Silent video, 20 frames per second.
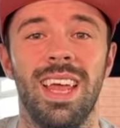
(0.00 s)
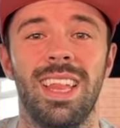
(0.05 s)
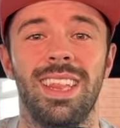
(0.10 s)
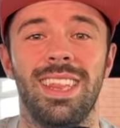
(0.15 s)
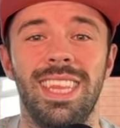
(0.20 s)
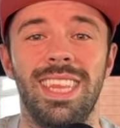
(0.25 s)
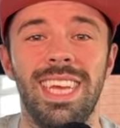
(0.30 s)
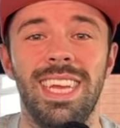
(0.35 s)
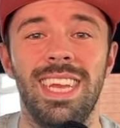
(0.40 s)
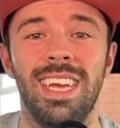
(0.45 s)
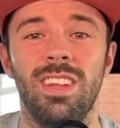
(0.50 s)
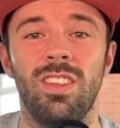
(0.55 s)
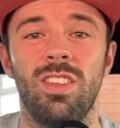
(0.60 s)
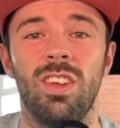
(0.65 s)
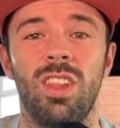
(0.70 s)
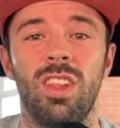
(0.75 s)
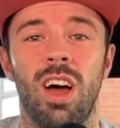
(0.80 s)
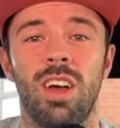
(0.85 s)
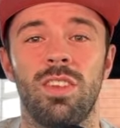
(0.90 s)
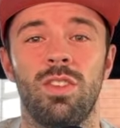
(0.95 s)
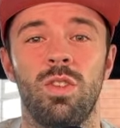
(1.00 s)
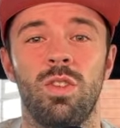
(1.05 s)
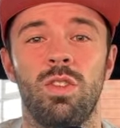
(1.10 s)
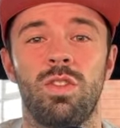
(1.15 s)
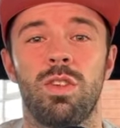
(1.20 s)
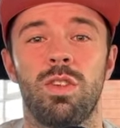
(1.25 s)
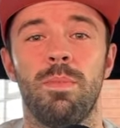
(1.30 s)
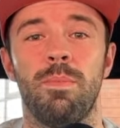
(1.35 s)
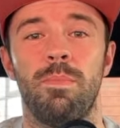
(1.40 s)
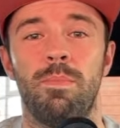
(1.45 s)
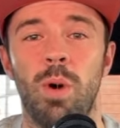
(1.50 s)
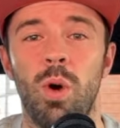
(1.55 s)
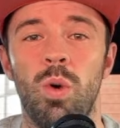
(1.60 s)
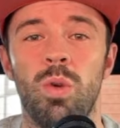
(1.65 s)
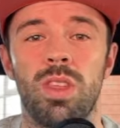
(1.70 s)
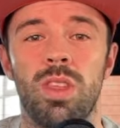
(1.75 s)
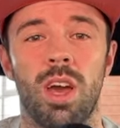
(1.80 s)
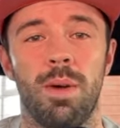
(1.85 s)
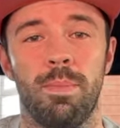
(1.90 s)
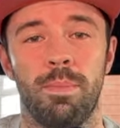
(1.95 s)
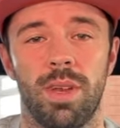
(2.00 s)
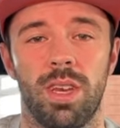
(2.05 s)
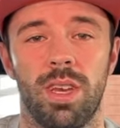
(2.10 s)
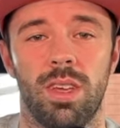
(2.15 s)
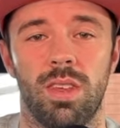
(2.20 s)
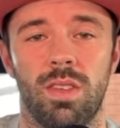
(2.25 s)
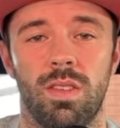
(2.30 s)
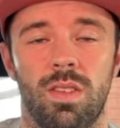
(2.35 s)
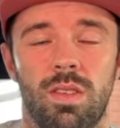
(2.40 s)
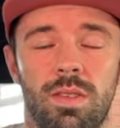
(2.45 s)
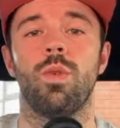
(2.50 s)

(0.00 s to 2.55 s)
leading to lawsuits from both companies.